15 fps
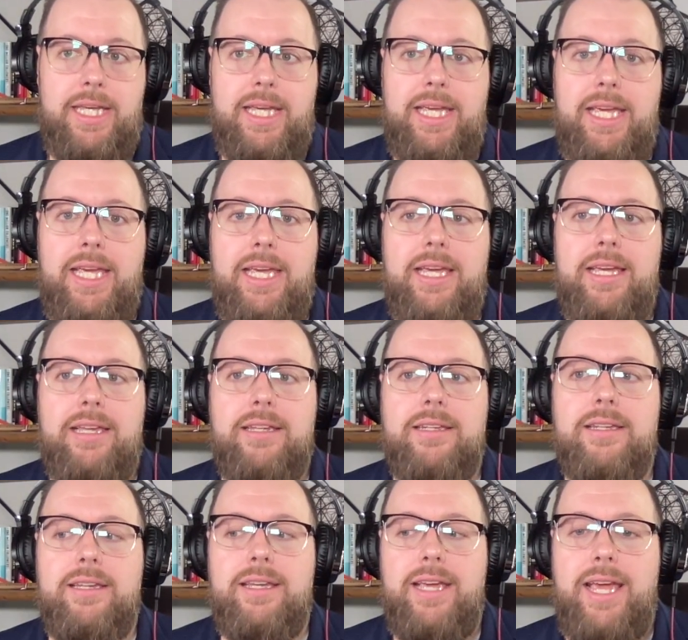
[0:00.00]

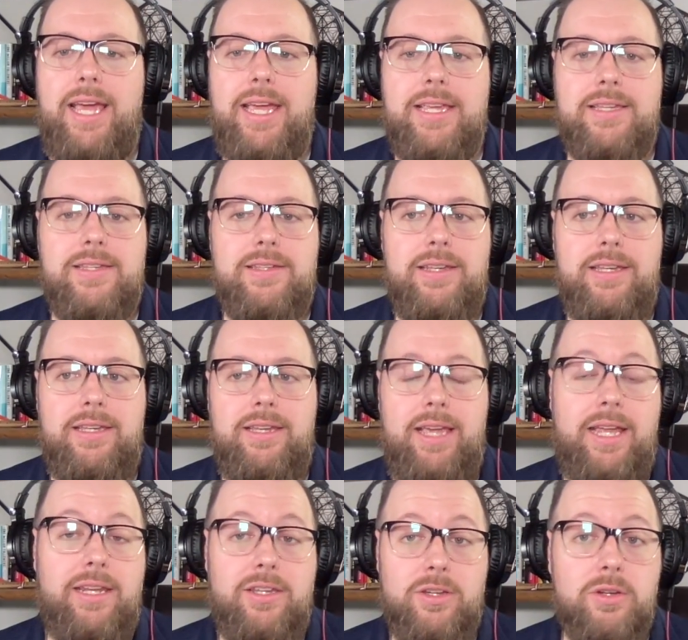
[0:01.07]
And as
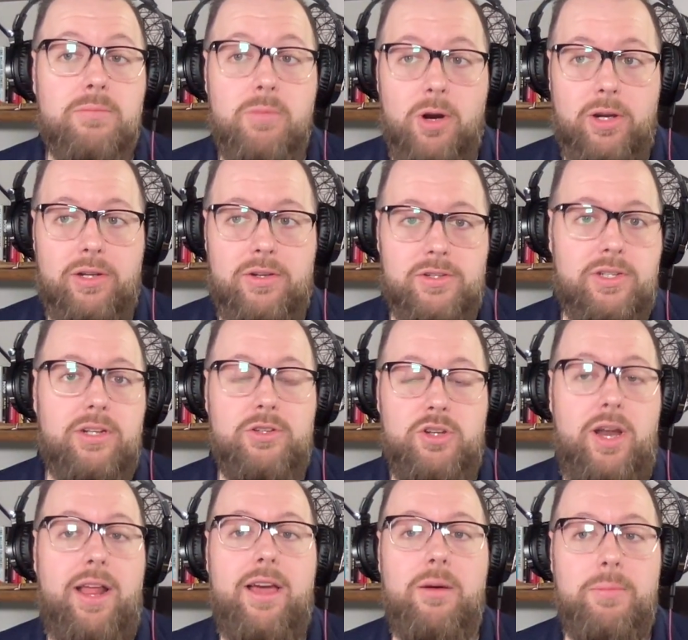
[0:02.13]
any good marketer is going to
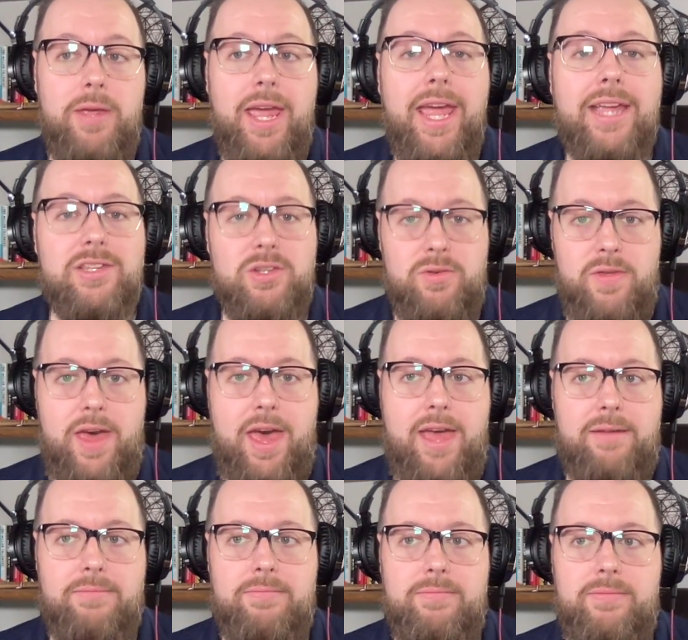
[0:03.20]
try to help you answer that,
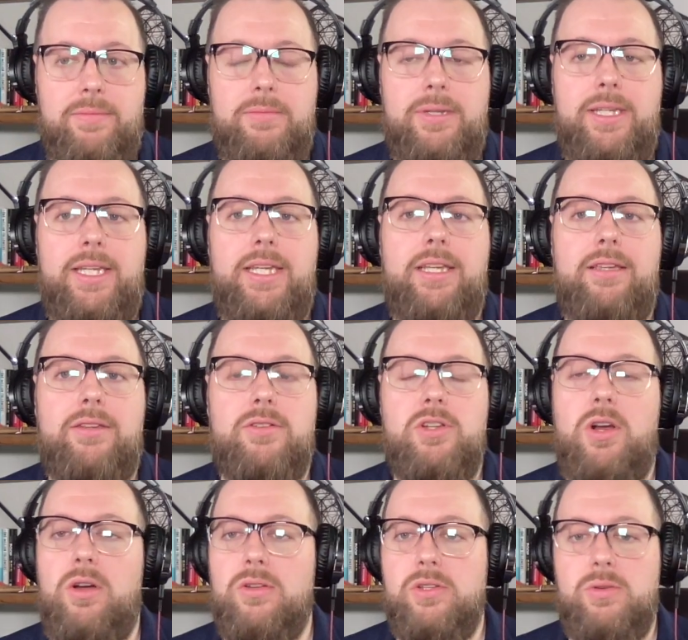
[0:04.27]
and there's
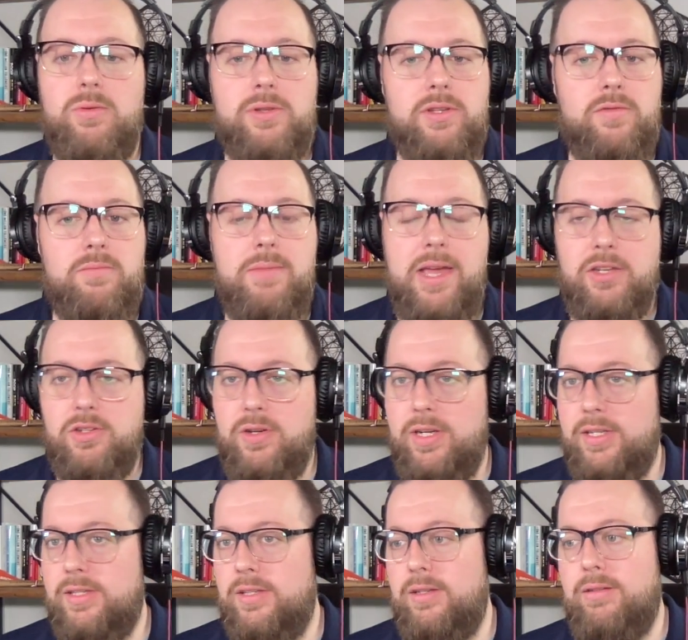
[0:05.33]
all sorts of
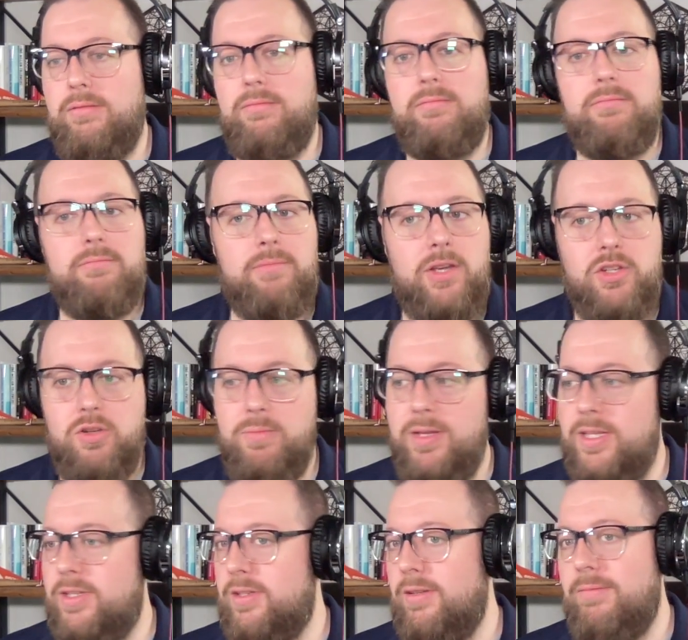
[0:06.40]
metrics and
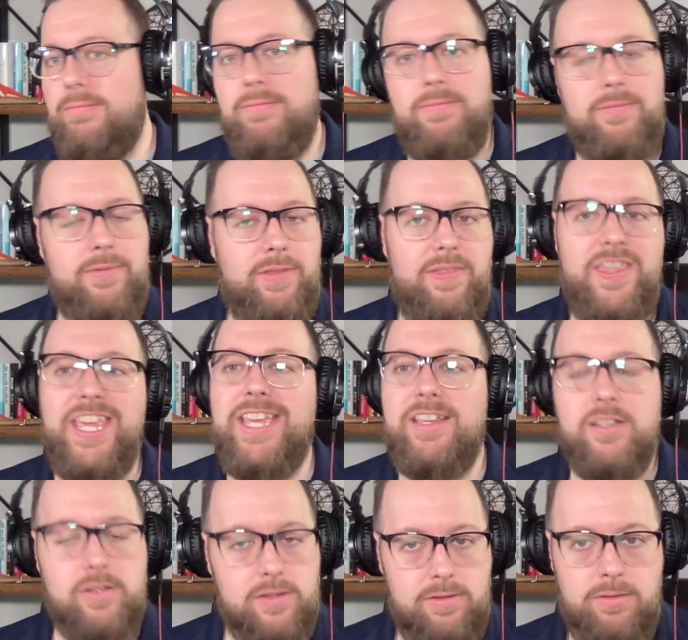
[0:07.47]
measurements and
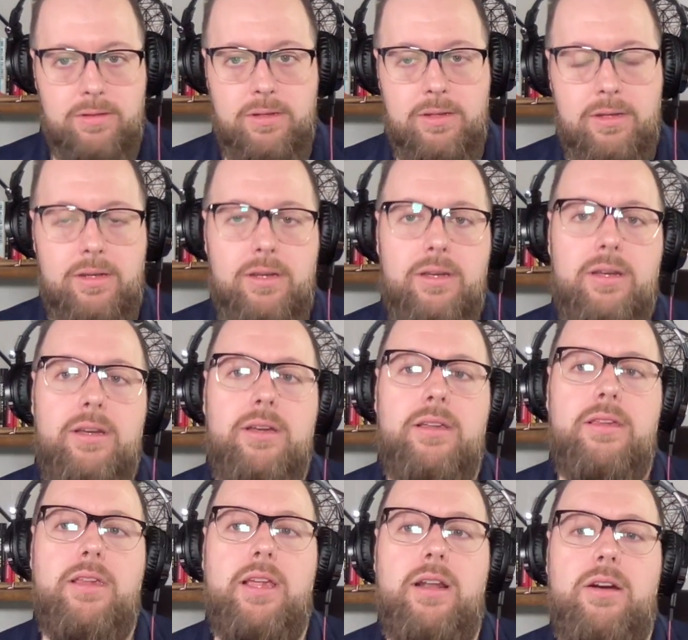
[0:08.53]
things
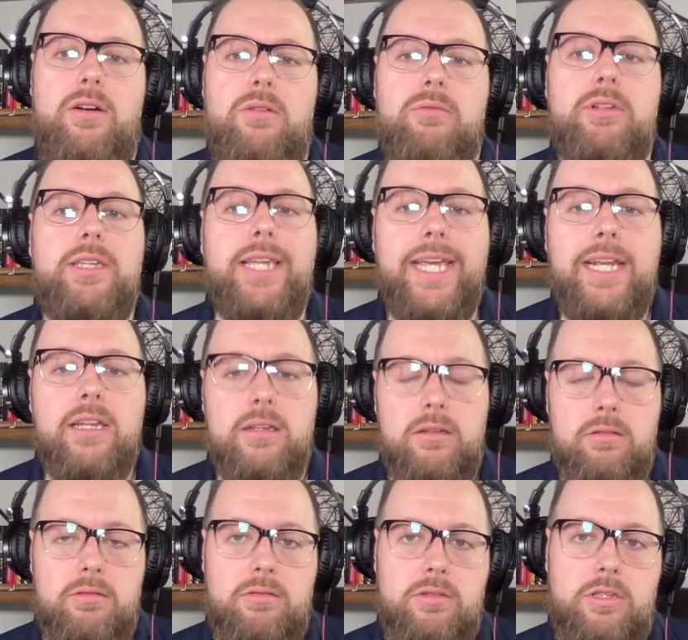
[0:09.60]
that are related
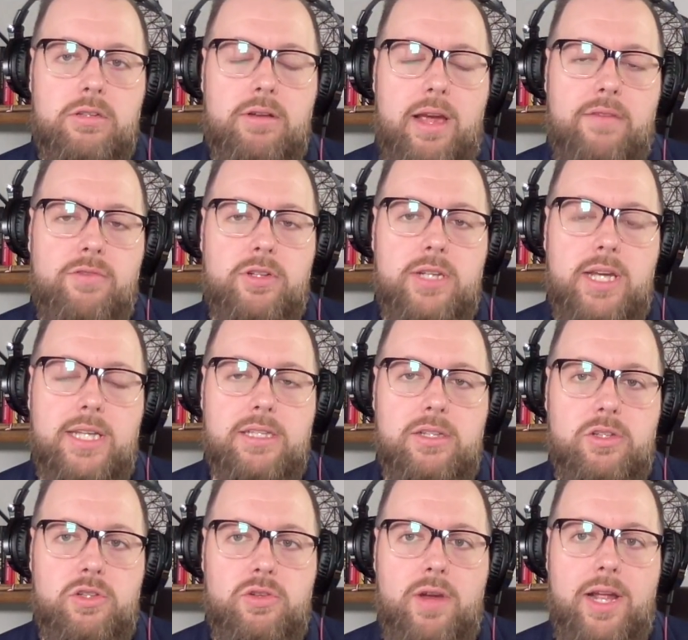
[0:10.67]
to your advertising
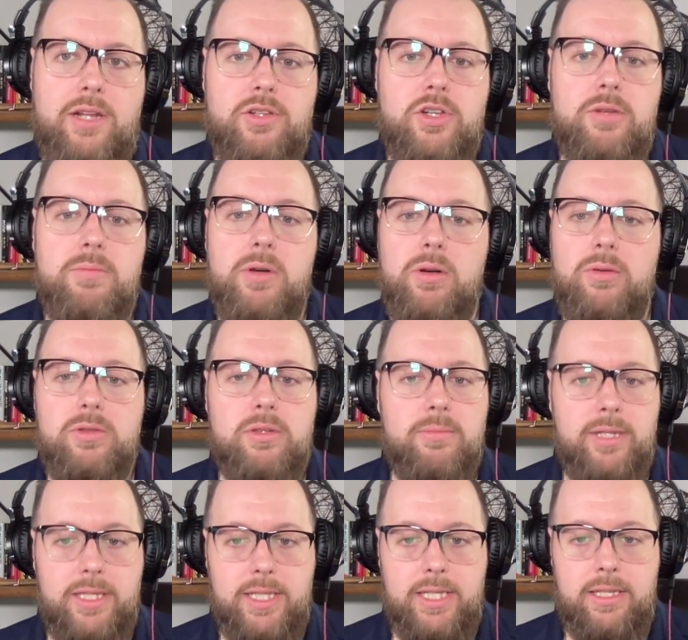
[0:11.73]
strategy, but
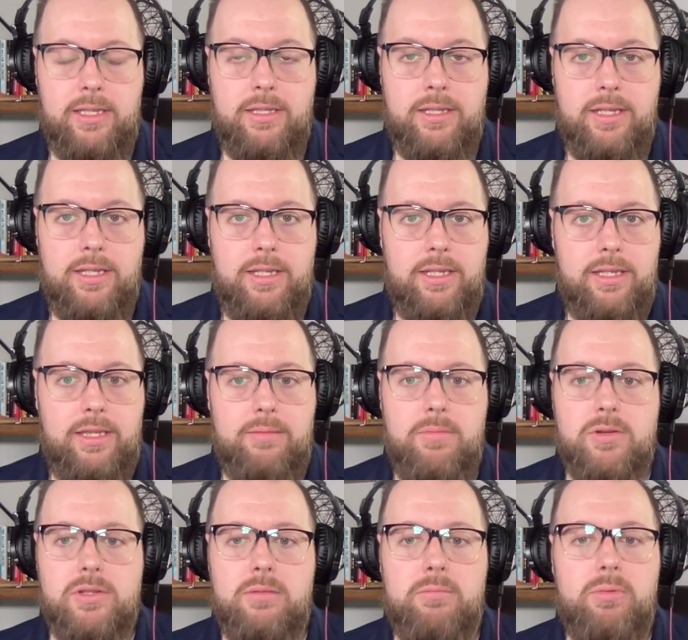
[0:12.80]
ultimately, the
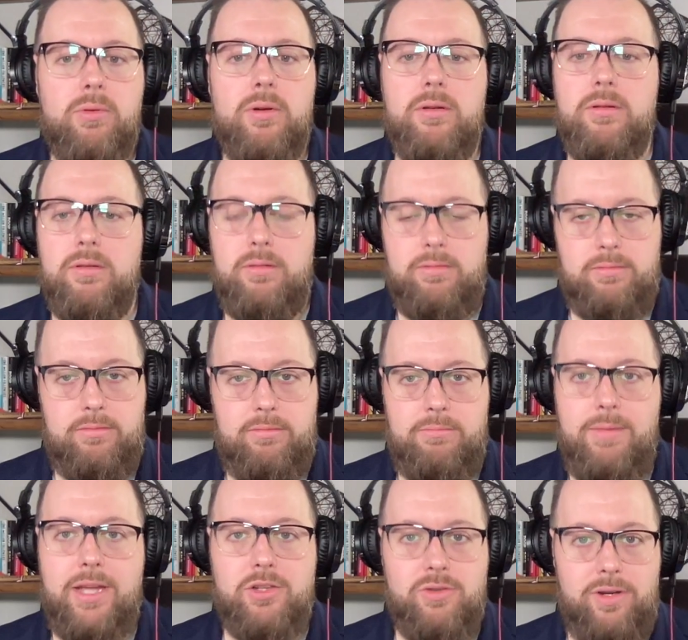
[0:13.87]
most important
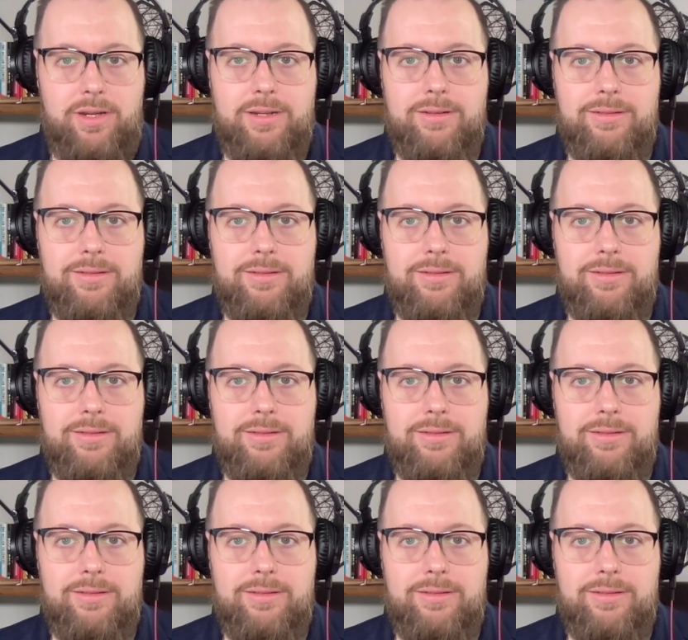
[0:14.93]
metric